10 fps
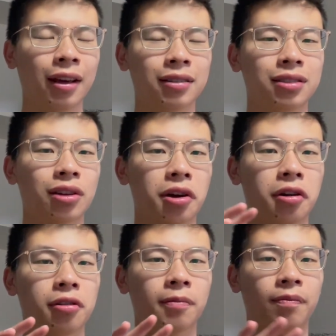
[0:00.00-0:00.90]

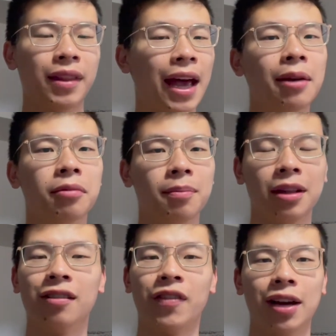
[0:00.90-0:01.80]
So that would be
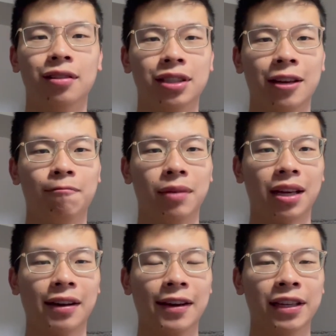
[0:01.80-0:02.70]
the final tip,
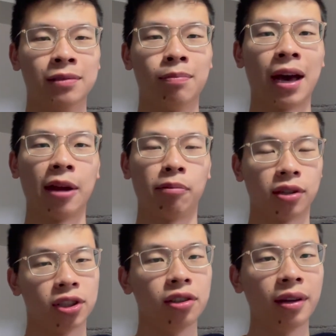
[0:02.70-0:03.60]
because by
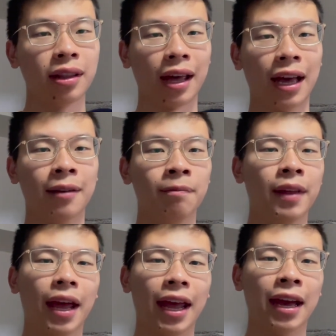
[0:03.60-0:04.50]
pursuing that
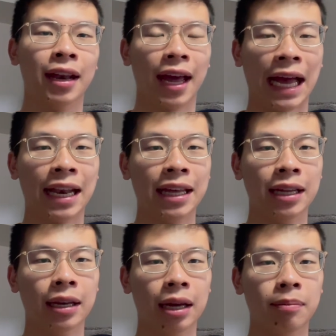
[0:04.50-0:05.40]
and
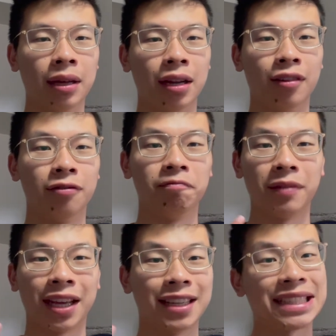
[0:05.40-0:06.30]
adding a bit of,
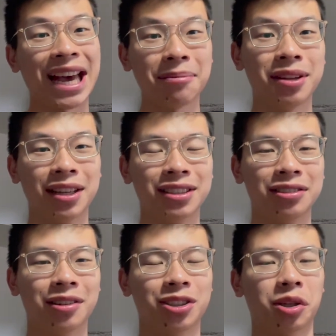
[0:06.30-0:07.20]
I guess, happiness
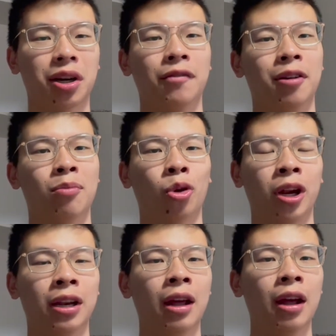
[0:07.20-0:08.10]
to the start of your
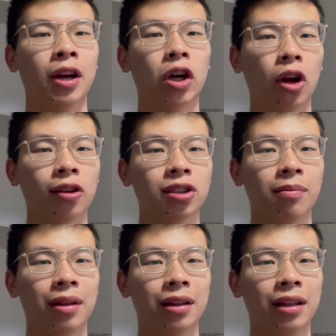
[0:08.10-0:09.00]
morning, you're
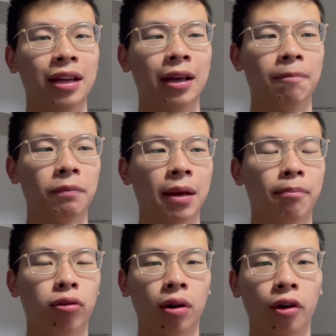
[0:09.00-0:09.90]
ultimately
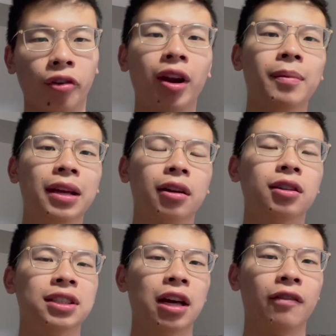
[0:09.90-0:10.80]
programming
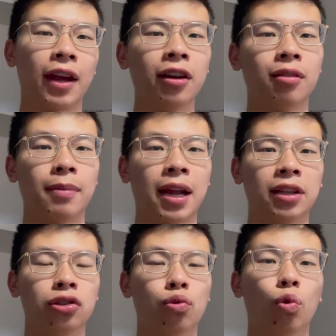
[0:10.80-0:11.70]
yourself and your body
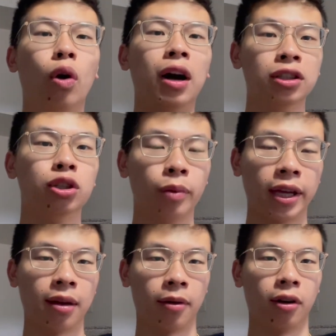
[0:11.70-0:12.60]
to want to
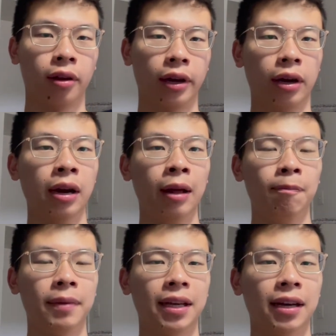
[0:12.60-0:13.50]
wake up earlier
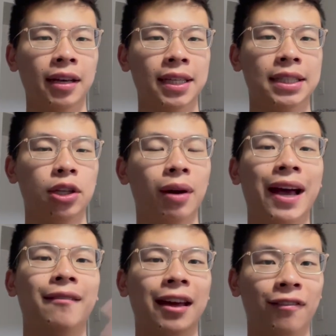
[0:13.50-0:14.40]
because you
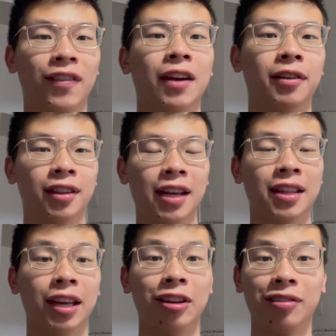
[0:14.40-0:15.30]
have that favorite thing
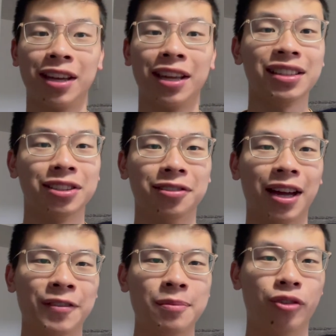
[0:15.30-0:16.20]
that you can to
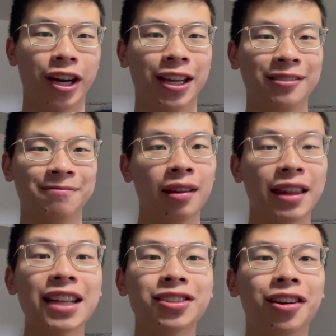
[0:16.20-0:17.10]
every morning.
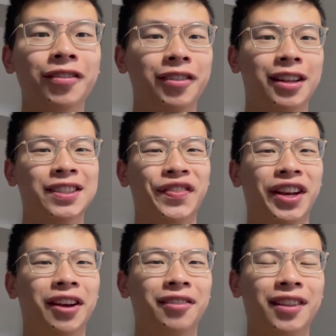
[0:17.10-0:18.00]
That's all for this
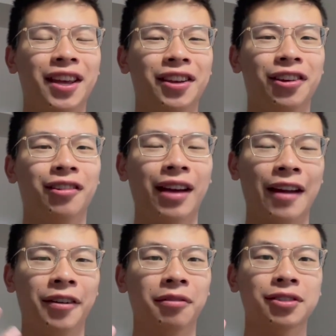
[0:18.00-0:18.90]
video. Thank you
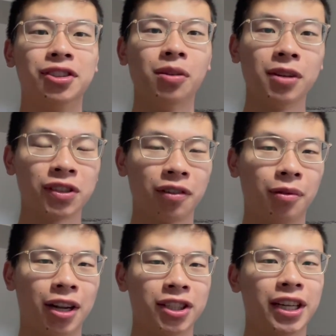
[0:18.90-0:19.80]
everyone so much for
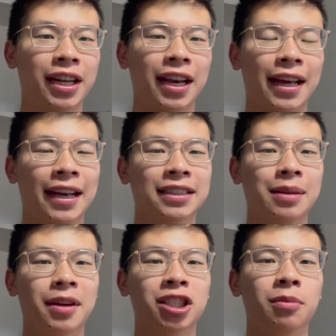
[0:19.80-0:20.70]
watching. As I
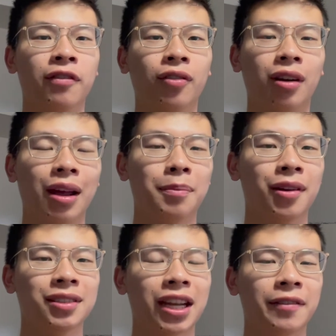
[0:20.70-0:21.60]
mentioned before, I
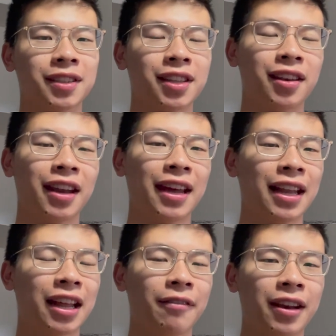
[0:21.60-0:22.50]
post every Sunday,
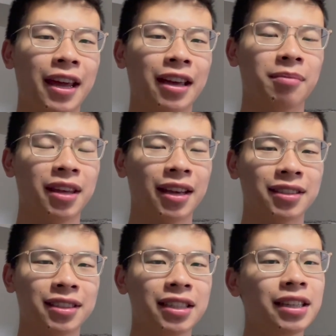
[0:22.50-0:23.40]
11 a.m.
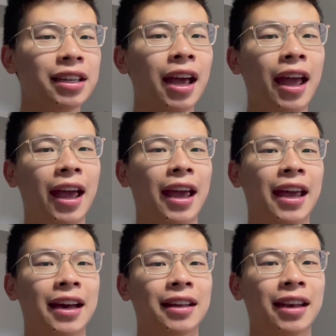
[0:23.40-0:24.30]
EST,
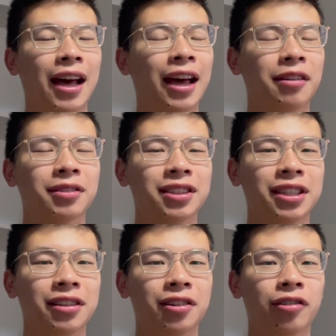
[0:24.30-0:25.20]
and I will see
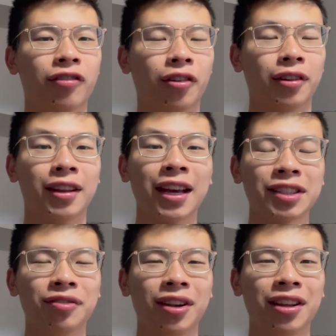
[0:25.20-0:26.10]
you for the
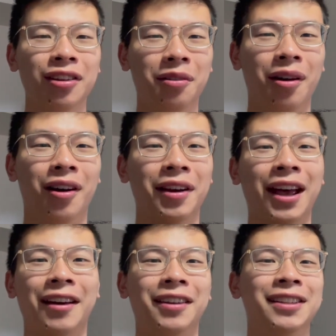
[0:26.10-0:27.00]
next video on
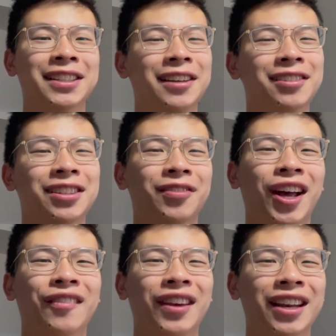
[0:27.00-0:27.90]
how to continue
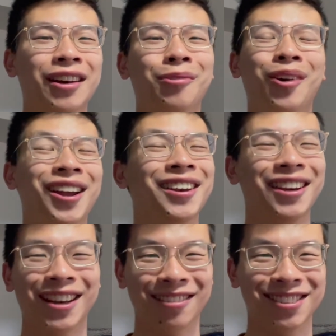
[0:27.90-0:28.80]
surviving a
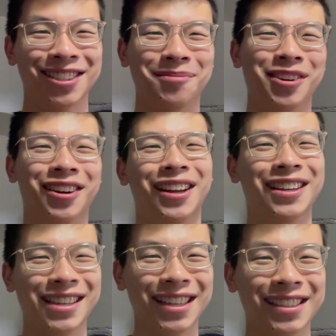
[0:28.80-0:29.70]
winding down summer
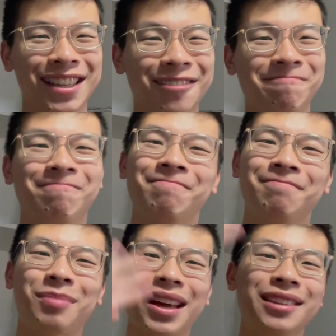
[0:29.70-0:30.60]
in DC.
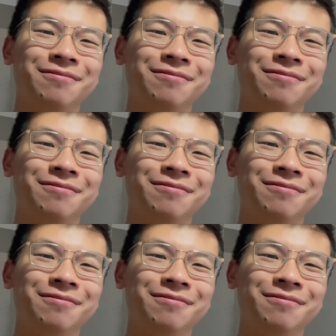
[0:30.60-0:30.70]
Bye.